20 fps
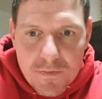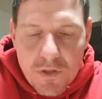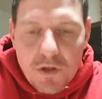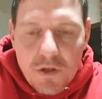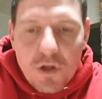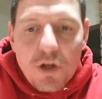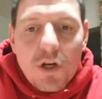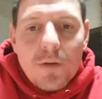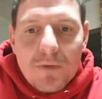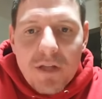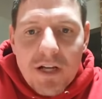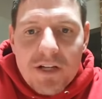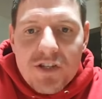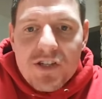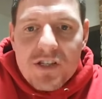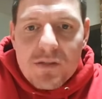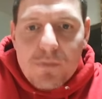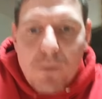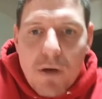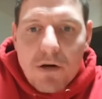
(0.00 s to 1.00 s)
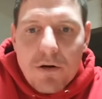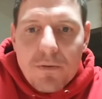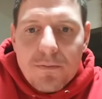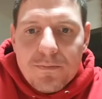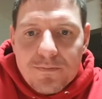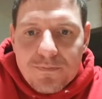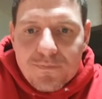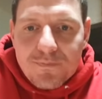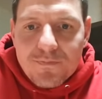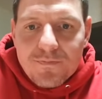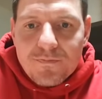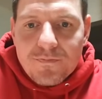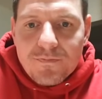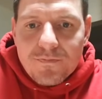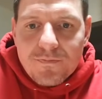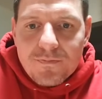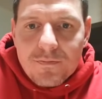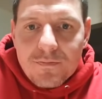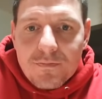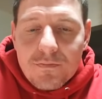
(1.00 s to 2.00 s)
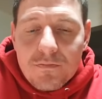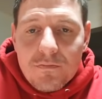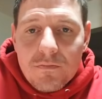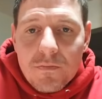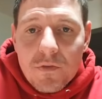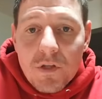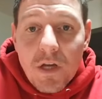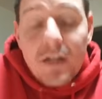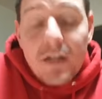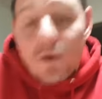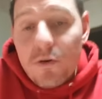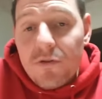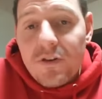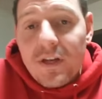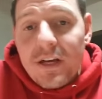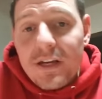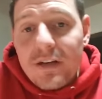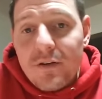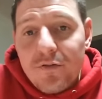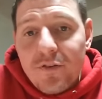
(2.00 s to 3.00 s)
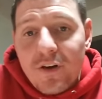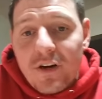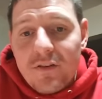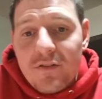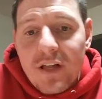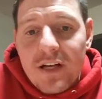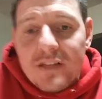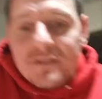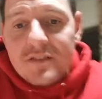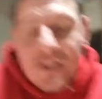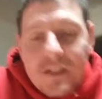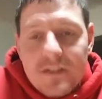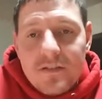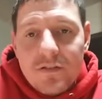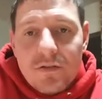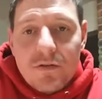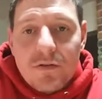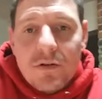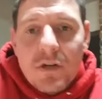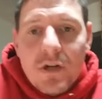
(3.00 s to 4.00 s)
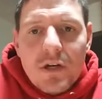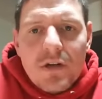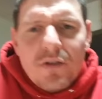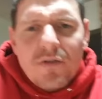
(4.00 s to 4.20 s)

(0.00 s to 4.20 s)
Good, I'm glad she's better. Yeah, I know it was negative five last night, too.